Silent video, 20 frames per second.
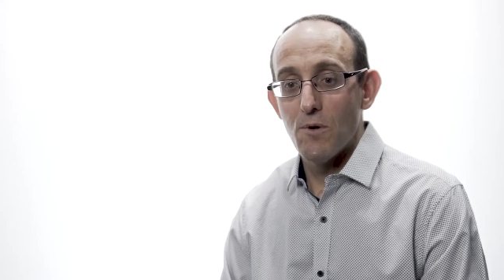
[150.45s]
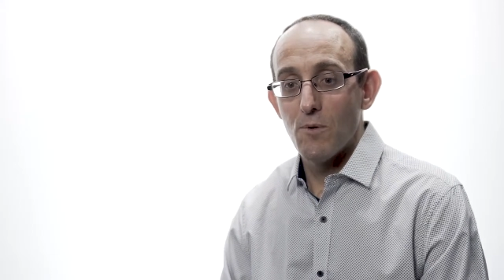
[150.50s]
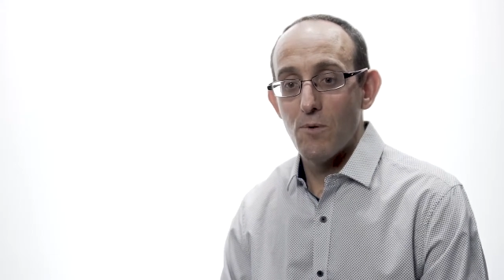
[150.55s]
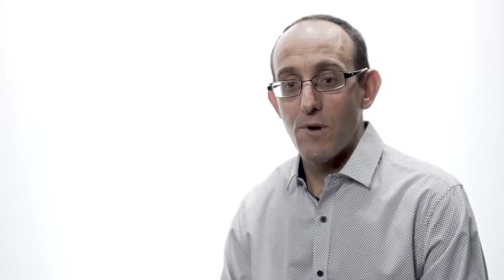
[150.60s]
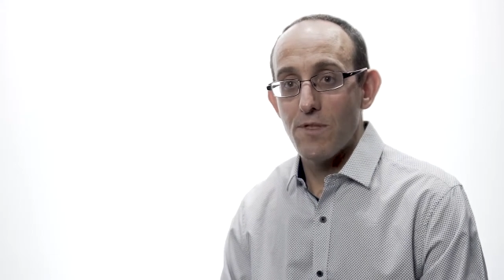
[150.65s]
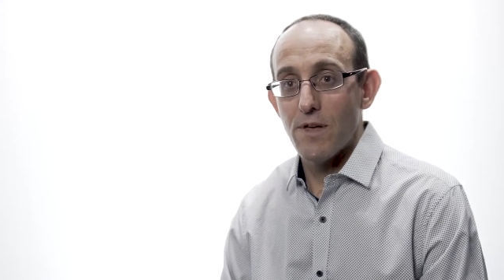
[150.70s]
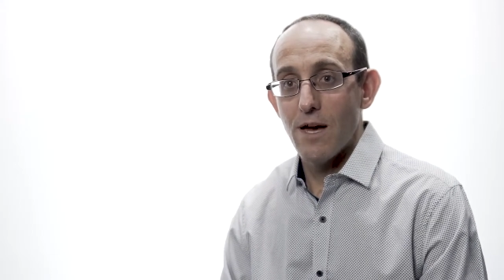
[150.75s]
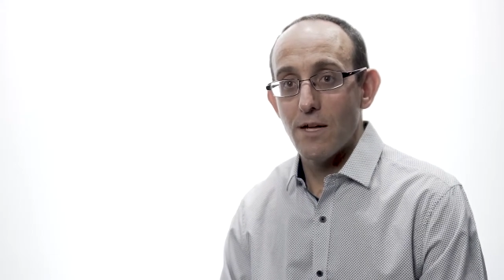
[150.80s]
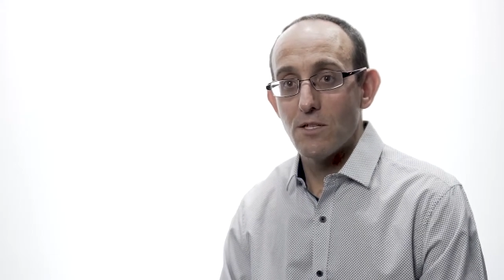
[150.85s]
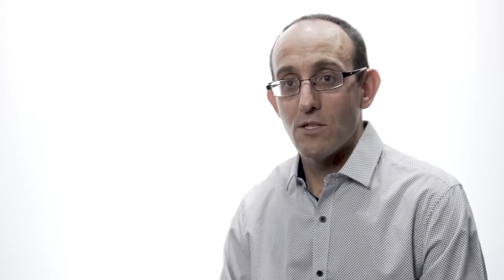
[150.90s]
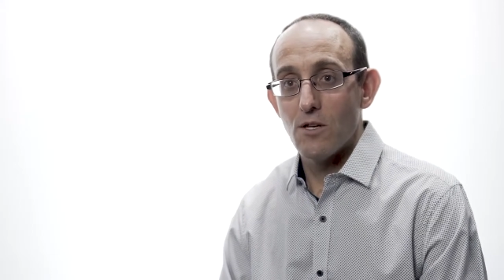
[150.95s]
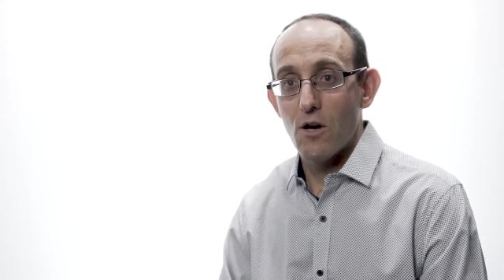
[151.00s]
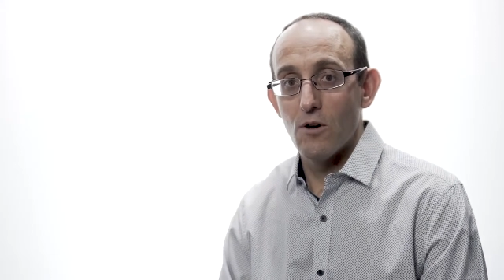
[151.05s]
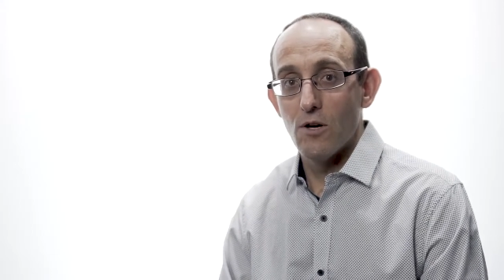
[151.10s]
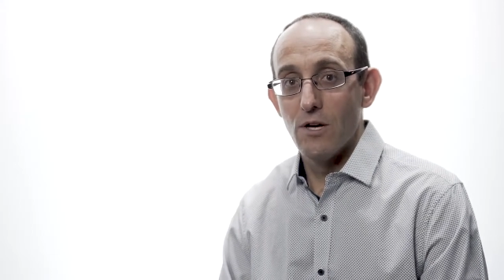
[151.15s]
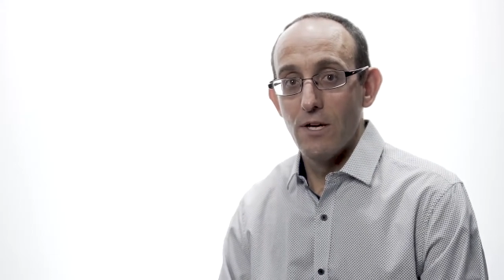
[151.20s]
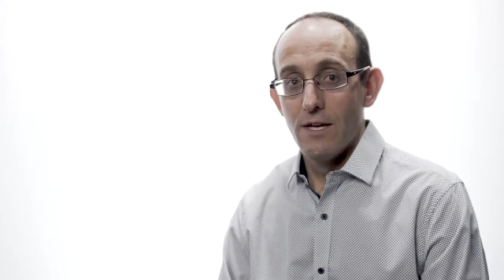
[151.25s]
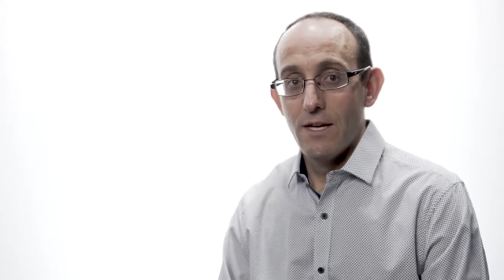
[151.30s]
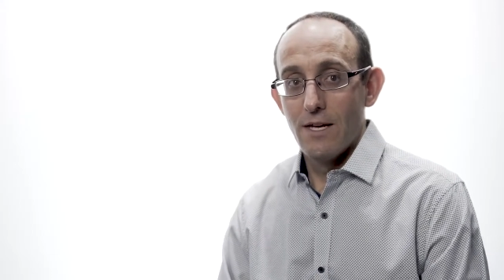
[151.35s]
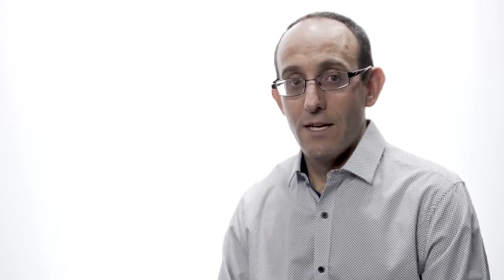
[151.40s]
her with that?
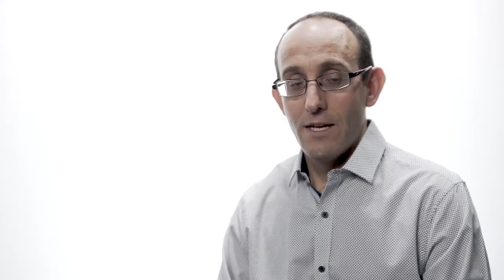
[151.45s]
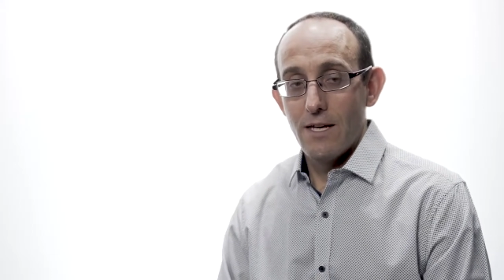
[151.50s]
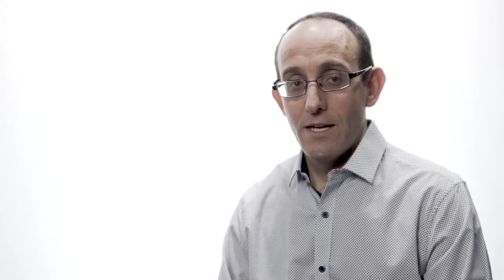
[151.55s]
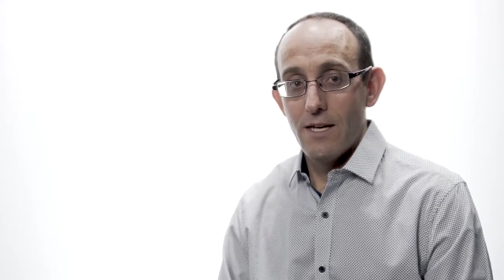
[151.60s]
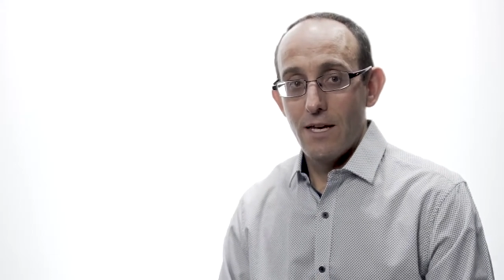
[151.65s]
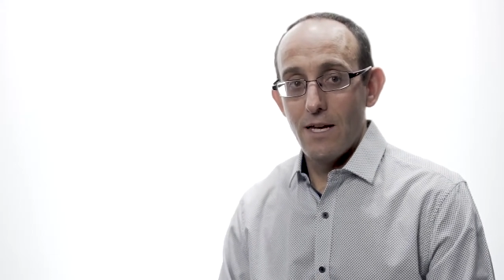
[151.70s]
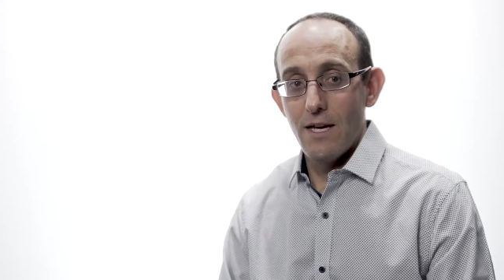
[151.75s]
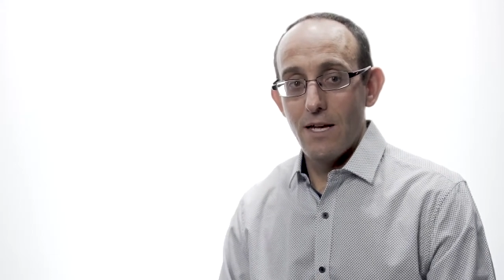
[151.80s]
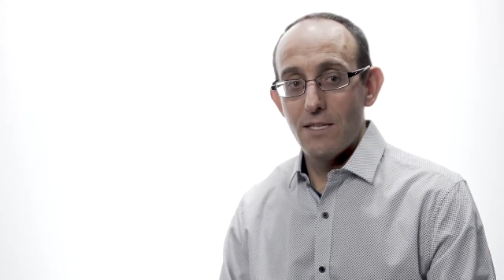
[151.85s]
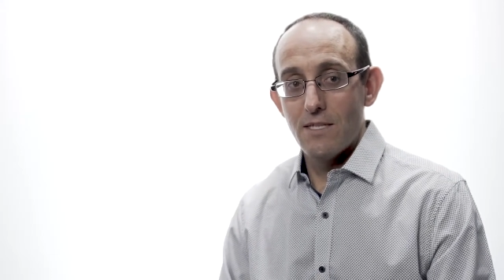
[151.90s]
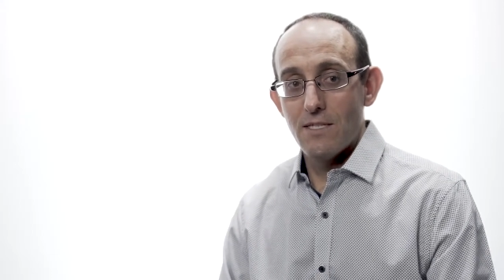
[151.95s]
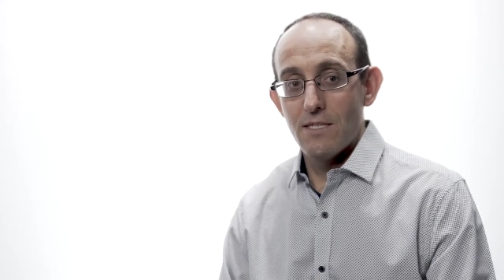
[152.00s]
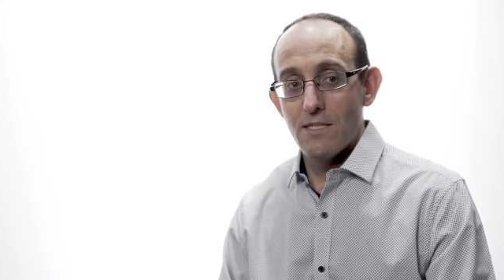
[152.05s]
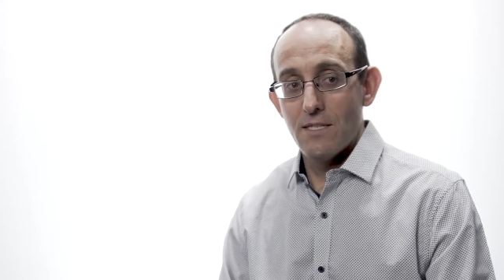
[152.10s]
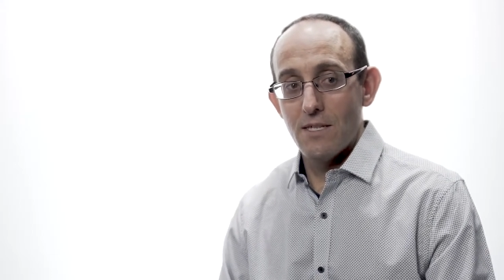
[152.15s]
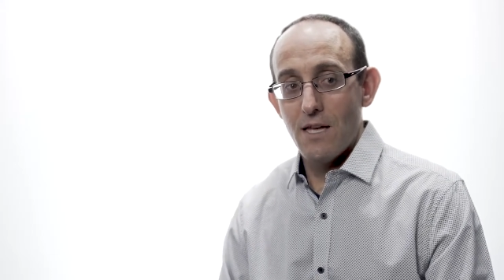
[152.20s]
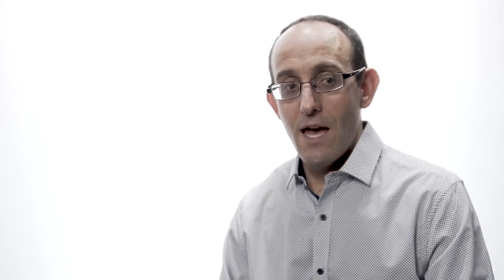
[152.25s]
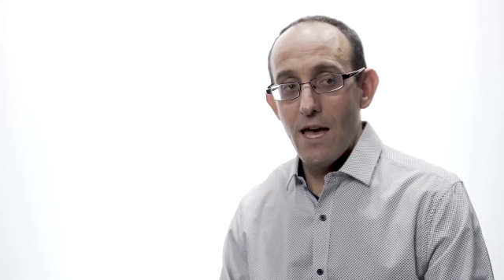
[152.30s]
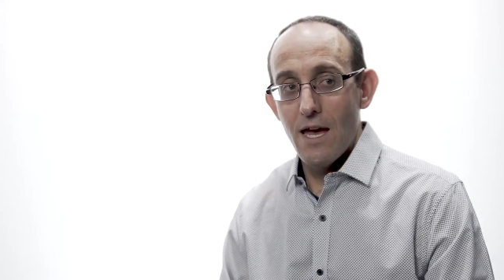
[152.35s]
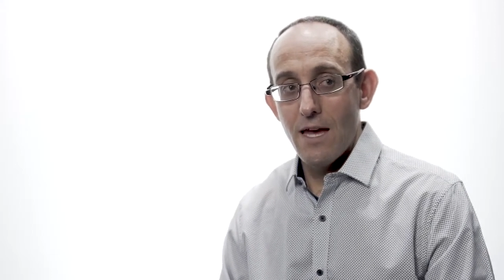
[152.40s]
So it's